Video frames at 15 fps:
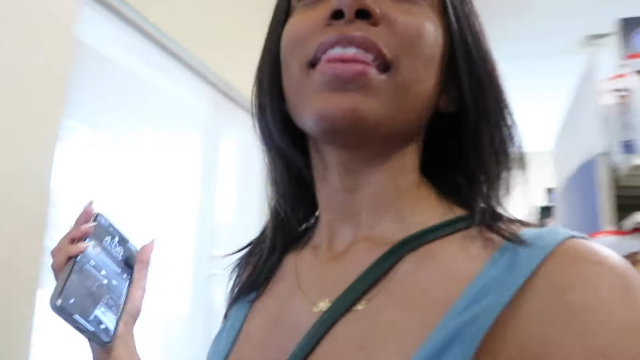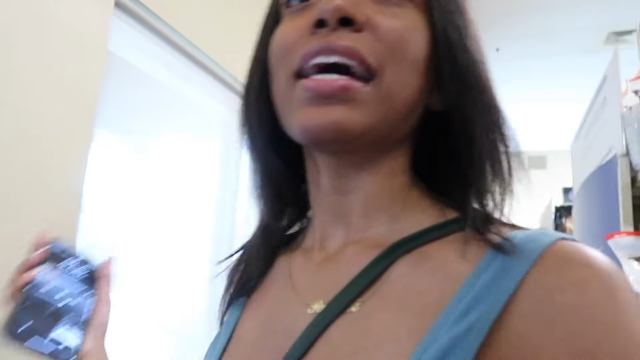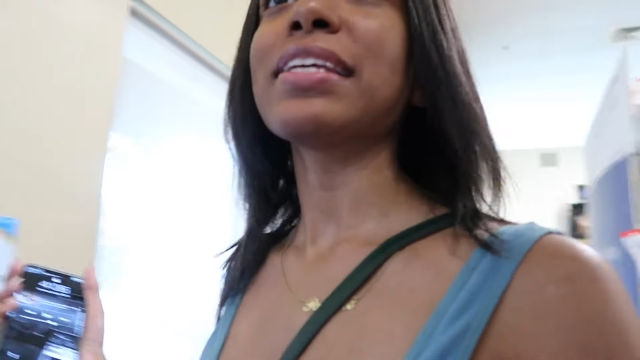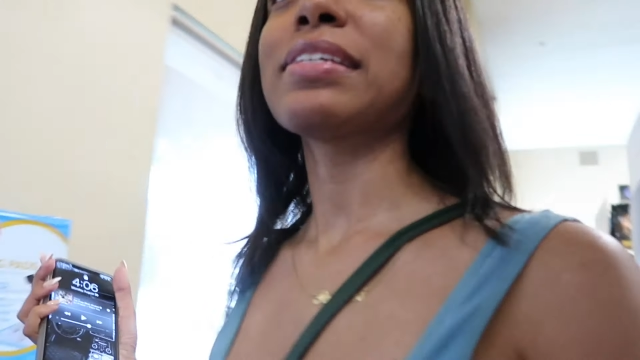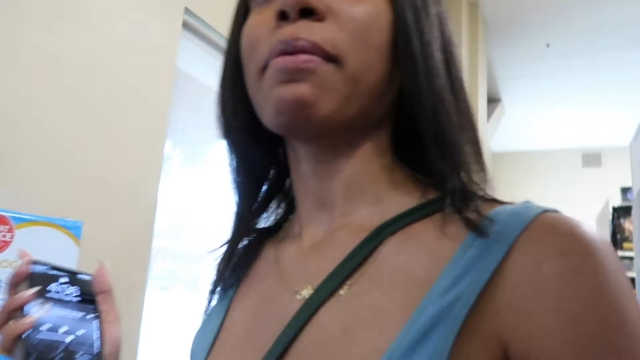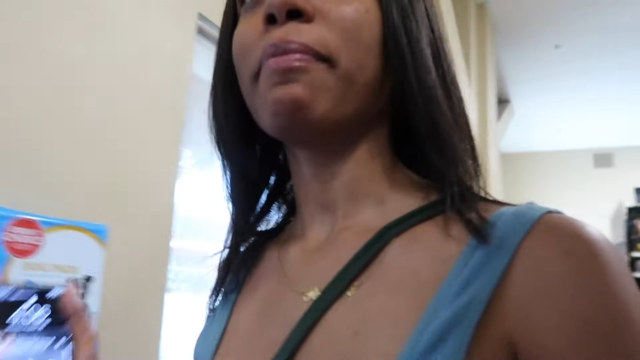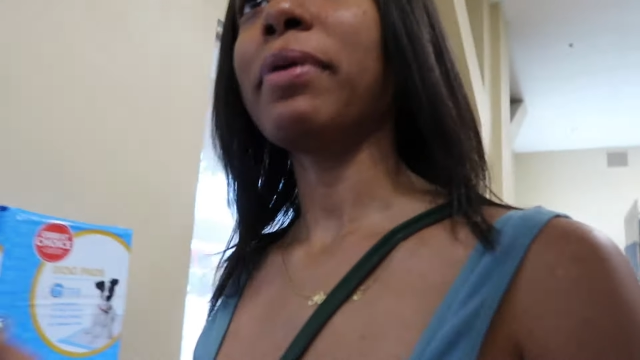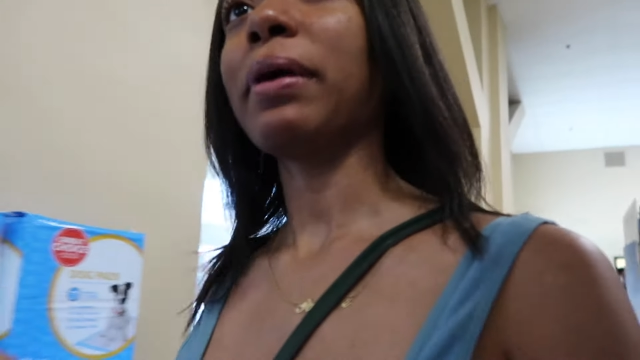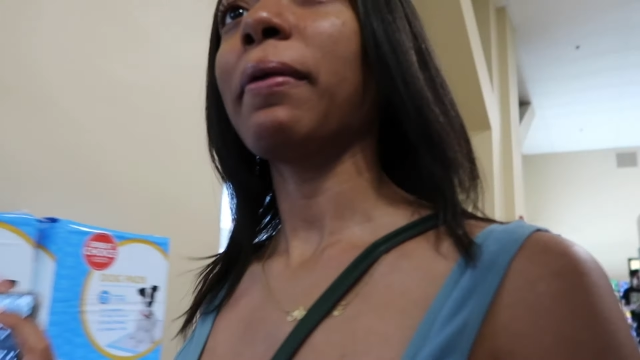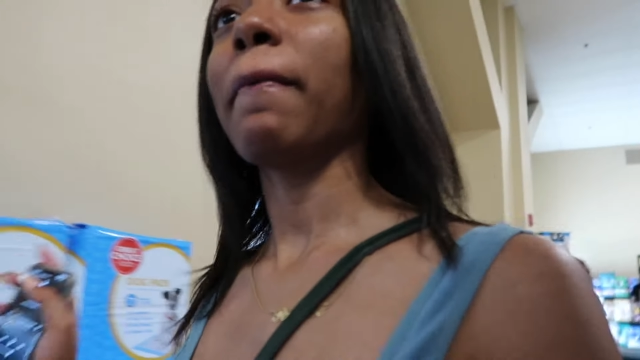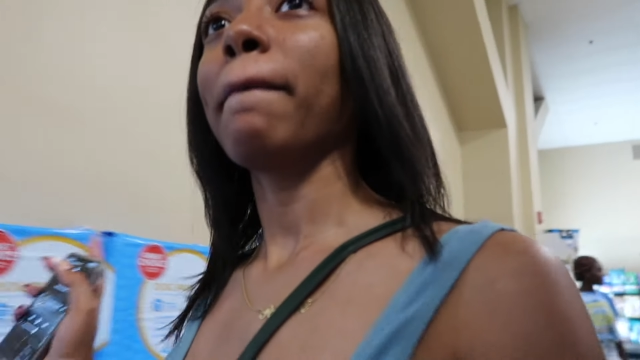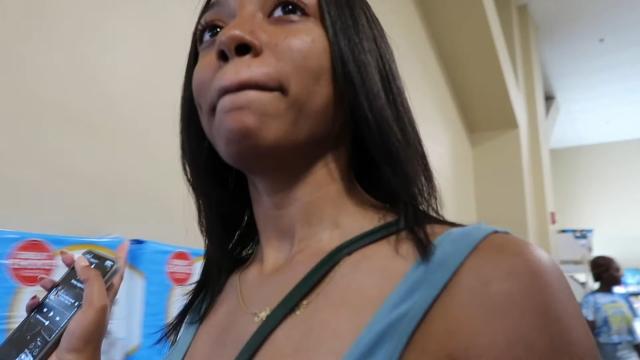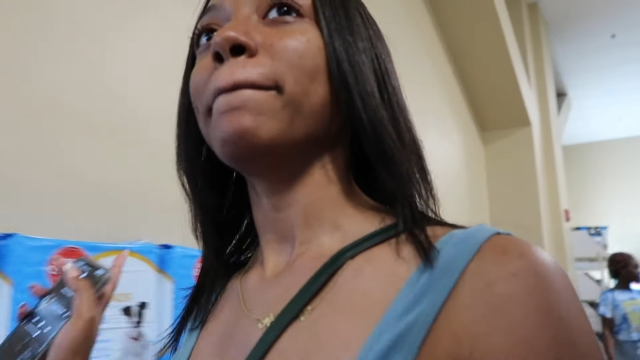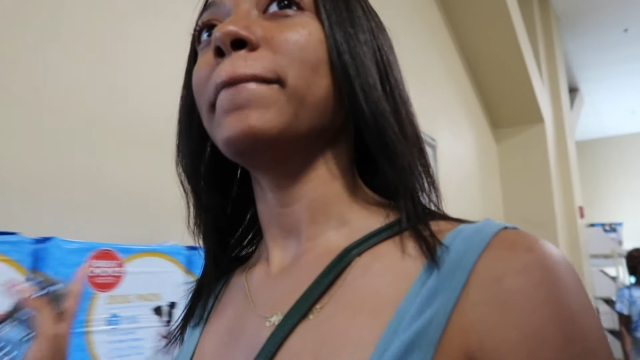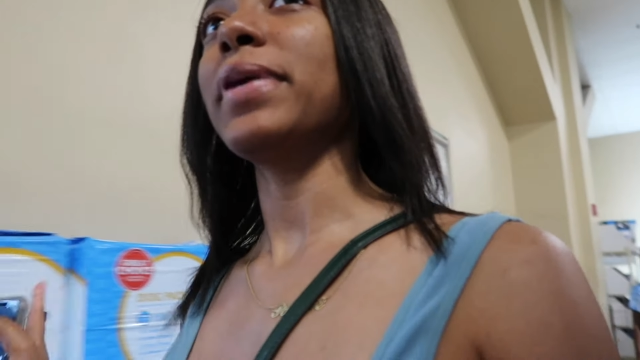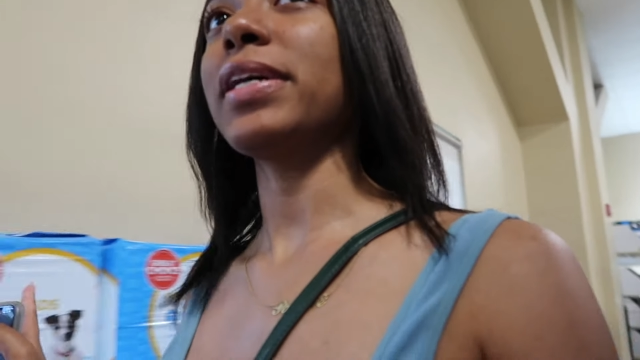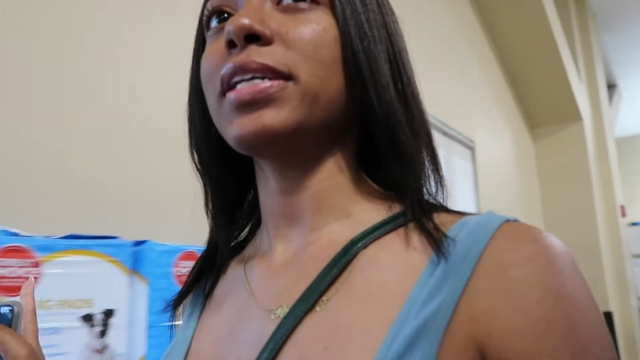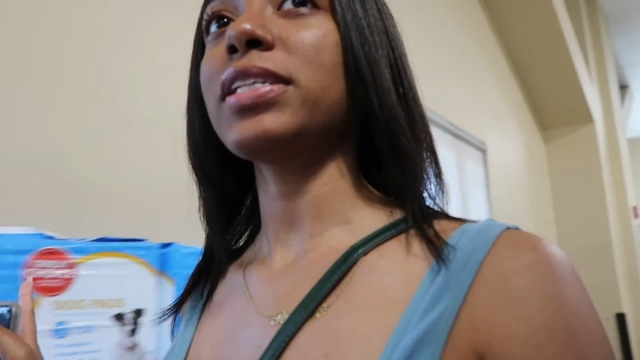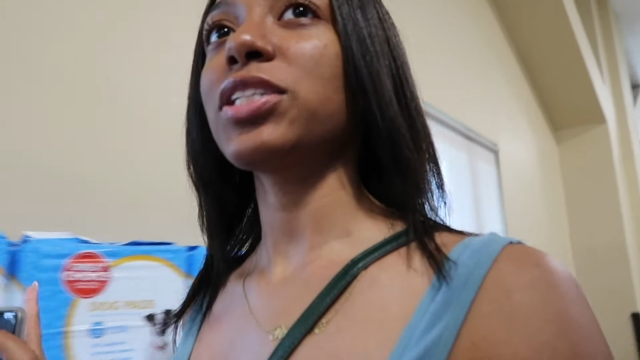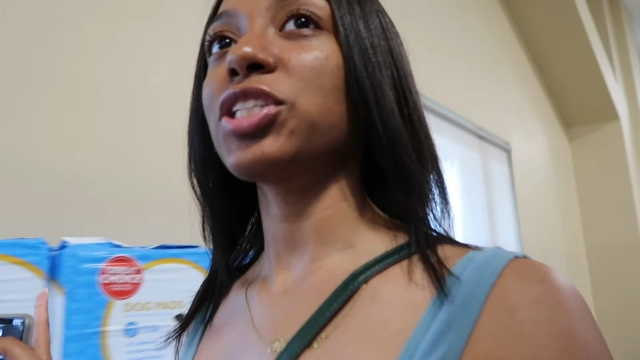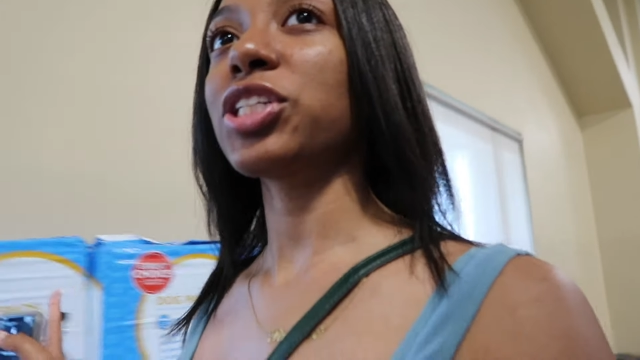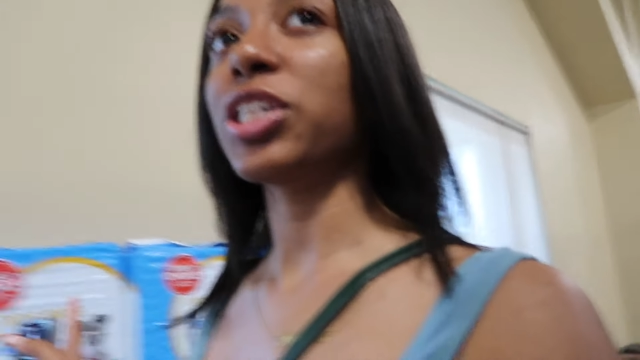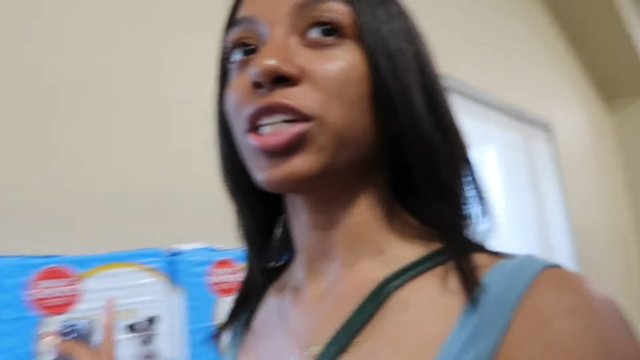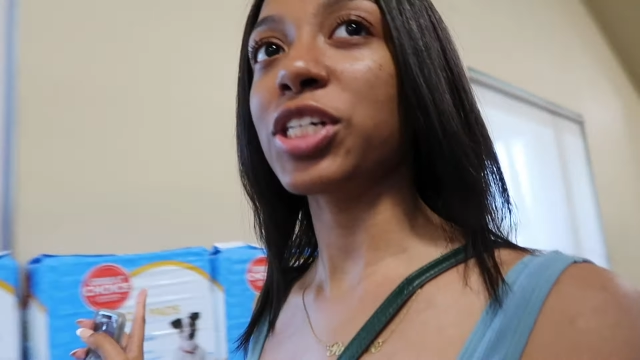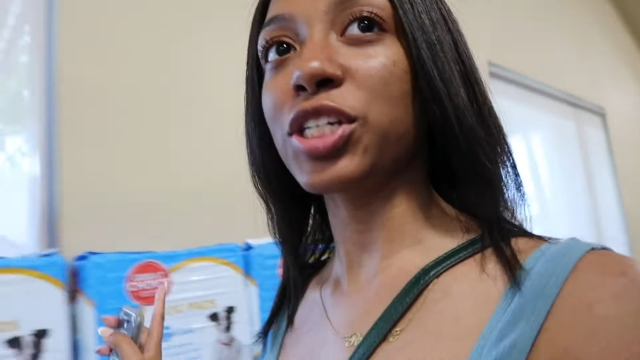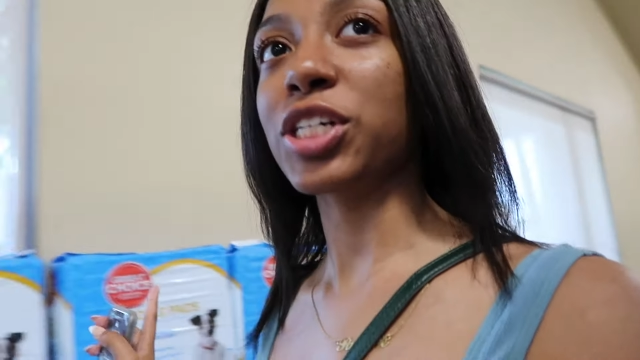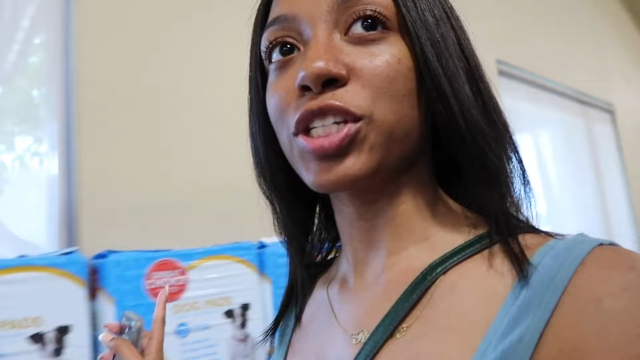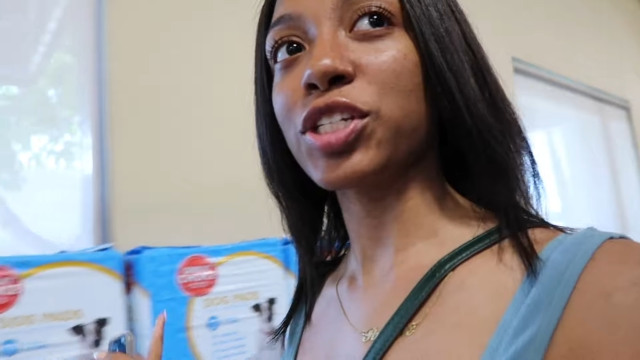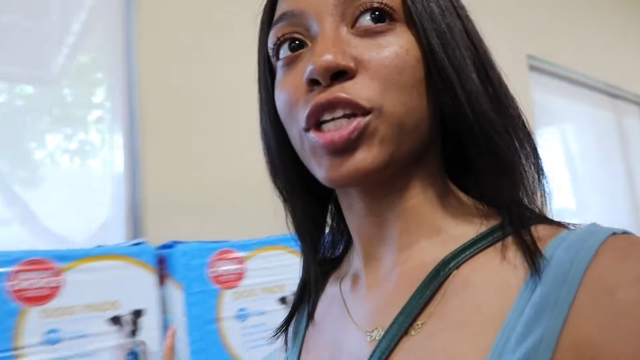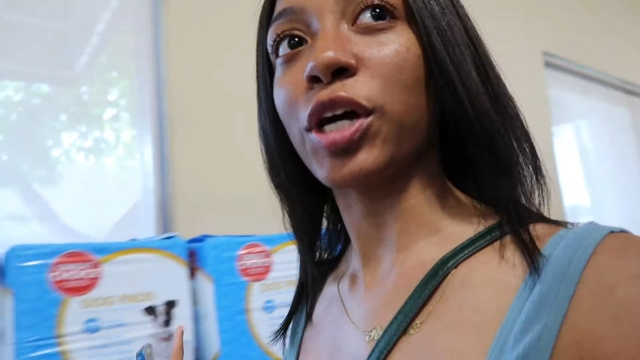That's a bit much.
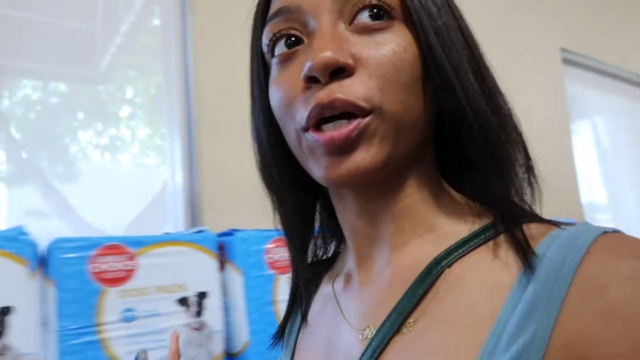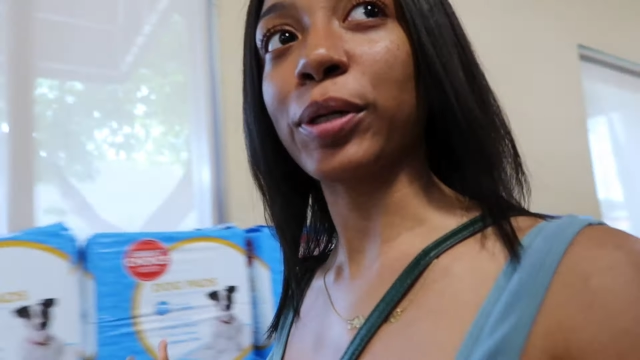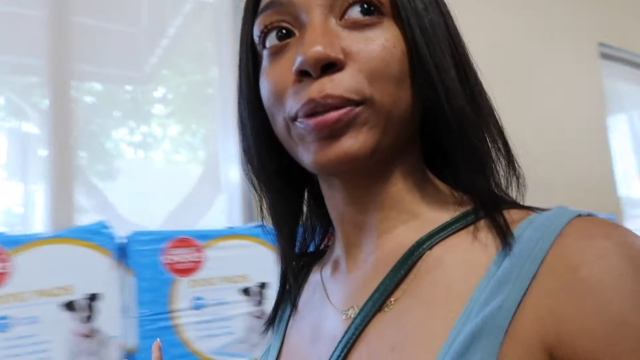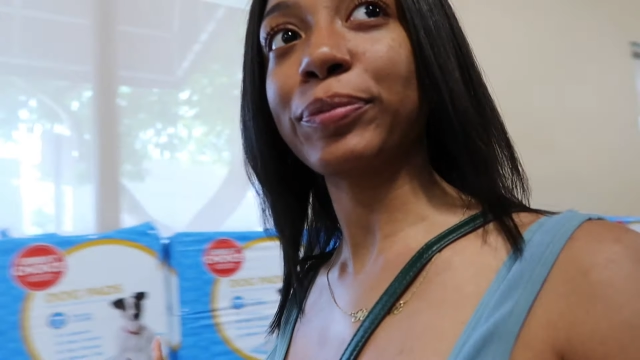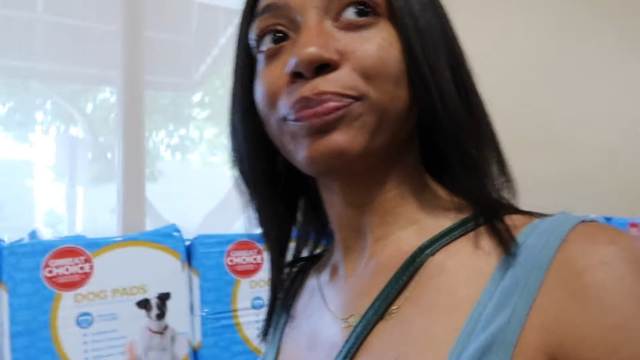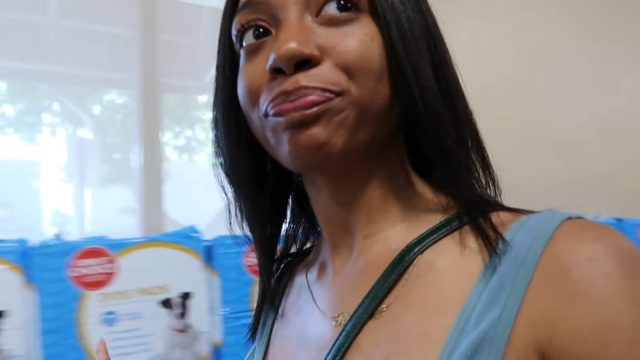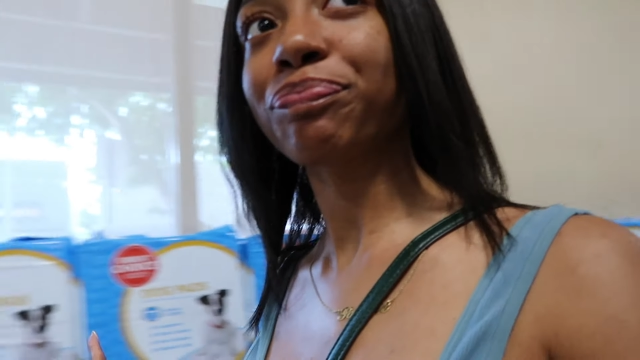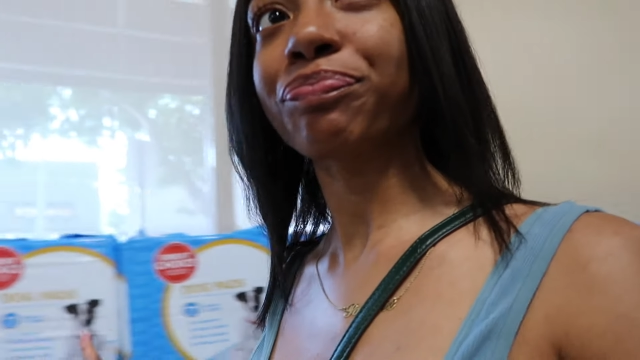So